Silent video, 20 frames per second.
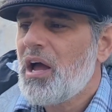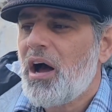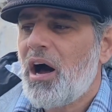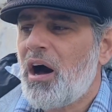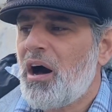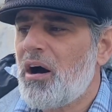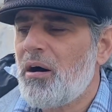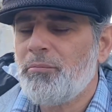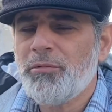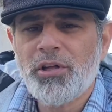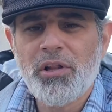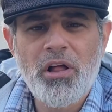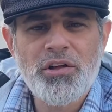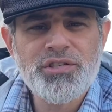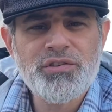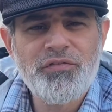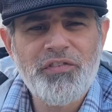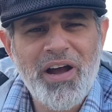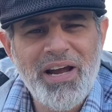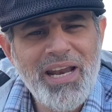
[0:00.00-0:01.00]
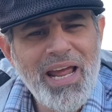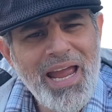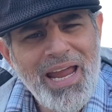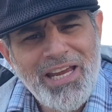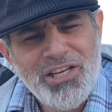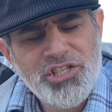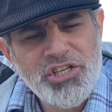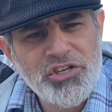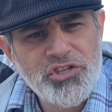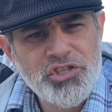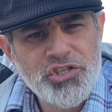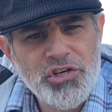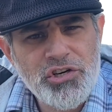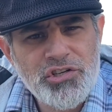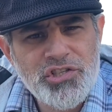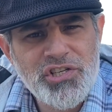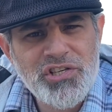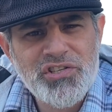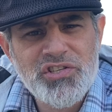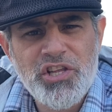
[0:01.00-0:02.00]
You'll also find ancient
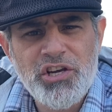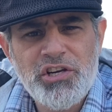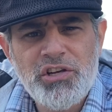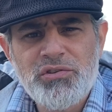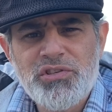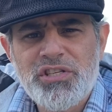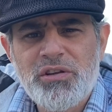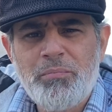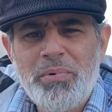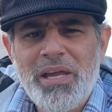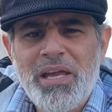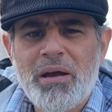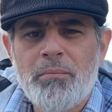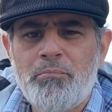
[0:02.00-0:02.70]
churches. There used to be a